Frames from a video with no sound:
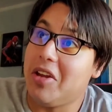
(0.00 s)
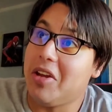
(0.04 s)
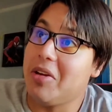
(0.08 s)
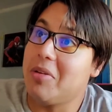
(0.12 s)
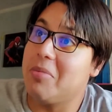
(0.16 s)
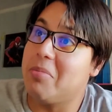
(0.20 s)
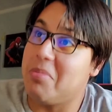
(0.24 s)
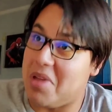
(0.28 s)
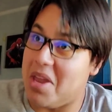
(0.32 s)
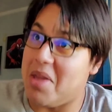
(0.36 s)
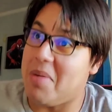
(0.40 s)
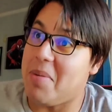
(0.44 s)

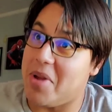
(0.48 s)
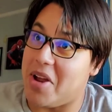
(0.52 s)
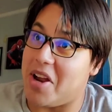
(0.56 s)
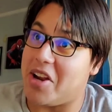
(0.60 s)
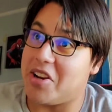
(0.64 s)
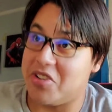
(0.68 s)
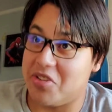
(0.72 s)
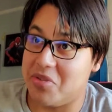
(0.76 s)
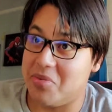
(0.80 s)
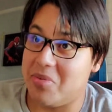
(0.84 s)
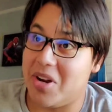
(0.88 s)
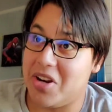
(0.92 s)
maybe I
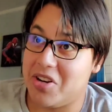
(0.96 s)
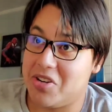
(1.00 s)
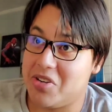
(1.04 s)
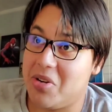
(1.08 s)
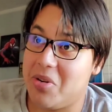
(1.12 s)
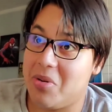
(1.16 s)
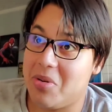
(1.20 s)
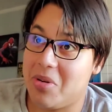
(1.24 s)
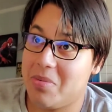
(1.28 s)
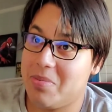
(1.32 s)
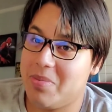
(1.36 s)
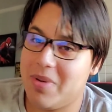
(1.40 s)
should watch
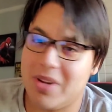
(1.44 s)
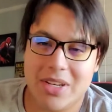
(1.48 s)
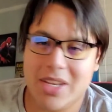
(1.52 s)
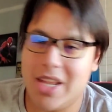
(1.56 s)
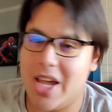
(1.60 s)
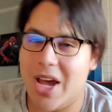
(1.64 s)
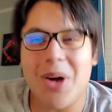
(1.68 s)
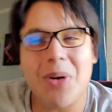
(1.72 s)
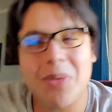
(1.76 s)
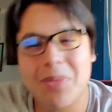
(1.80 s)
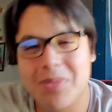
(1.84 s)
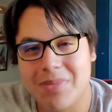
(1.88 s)
Logan Paul.
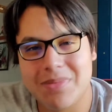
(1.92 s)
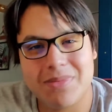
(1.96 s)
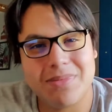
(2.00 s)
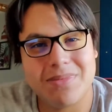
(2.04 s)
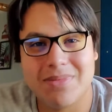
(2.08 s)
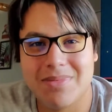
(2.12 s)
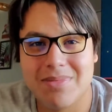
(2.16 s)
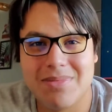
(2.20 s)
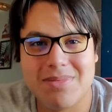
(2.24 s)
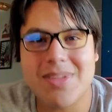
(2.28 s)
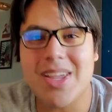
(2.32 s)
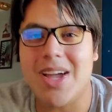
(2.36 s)
No,
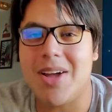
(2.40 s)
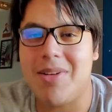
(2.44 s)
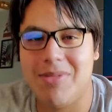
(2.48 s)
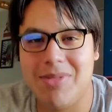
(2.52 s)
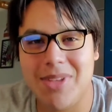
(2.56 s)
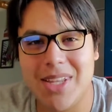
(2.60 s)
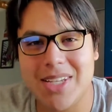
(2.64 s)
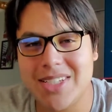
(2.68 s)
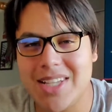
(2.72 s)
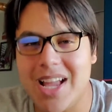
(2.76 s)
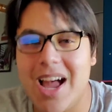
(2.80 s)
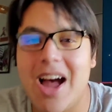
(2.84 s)

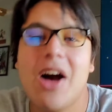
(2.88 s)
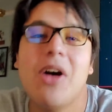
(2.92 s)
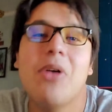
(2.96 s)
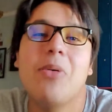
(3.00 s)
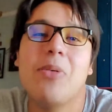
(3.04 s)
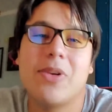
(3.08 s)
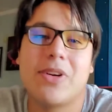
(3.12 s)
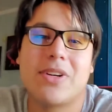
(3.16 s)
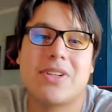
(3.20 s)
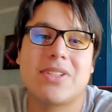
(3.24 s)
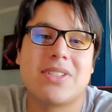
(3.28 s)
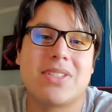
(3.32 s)
that's not how it
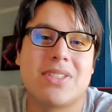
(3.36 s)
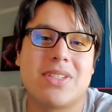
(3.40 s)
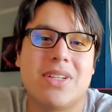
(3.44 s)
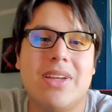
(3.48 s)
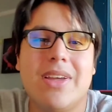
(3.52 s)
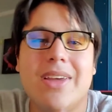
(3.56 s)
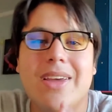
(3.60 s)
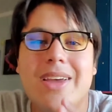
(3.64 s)
works.